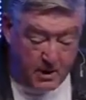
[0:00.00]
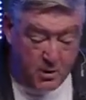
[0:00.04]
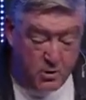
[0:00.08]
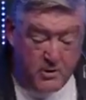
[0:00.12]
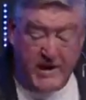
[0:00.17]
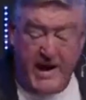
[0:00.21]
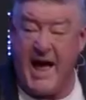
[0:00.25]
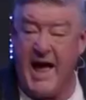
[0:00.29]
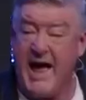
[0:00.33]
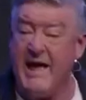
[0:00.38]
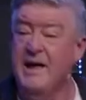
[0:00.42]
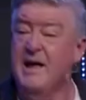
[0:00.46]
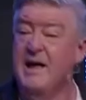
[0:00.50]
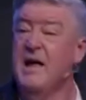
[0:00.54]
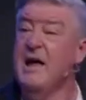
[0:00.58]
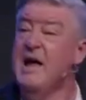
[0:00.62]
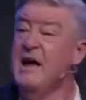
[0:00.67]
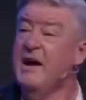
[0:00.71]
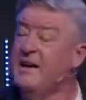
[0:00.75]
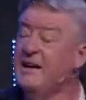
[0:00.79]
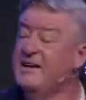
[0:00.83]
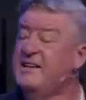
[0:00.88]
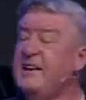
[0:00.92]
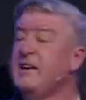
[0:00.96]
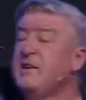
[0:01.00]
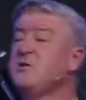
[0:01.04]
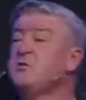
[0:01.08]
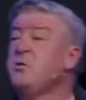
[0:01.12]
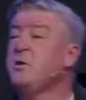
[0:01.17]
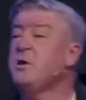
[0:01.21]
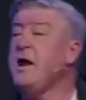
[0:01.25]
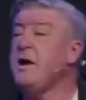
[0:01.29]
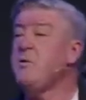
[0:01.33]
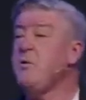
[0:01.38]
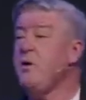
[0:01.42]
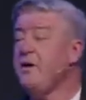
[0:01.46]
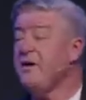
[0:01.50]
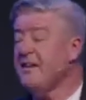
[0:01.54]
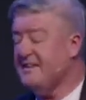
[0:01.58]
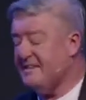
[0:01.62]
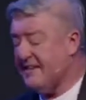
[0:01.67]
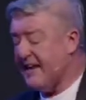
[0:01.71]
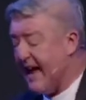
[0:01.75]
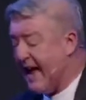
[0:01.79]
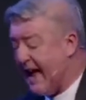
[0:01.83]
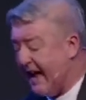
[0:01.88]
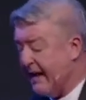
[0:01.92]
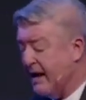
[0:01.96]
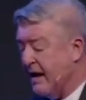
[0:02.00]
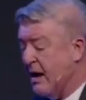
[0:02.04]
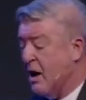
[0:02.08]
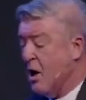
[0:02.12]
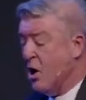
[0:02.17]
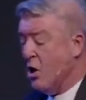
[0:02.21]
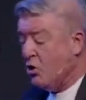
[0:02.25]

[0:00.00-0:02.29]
Okay. Because here's what I want to say.